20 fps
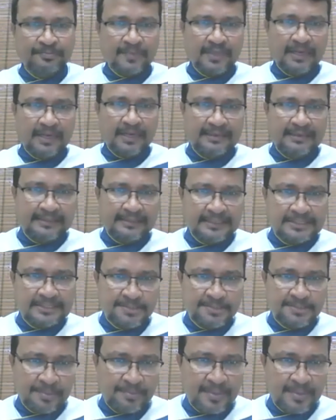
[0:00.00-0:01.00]
and it has to
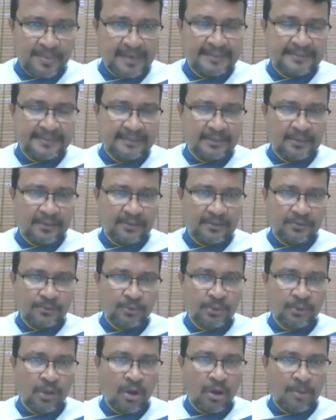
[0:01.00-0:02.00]
be baked to
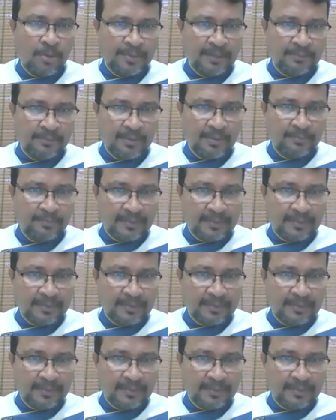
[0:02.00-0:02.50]
an optimum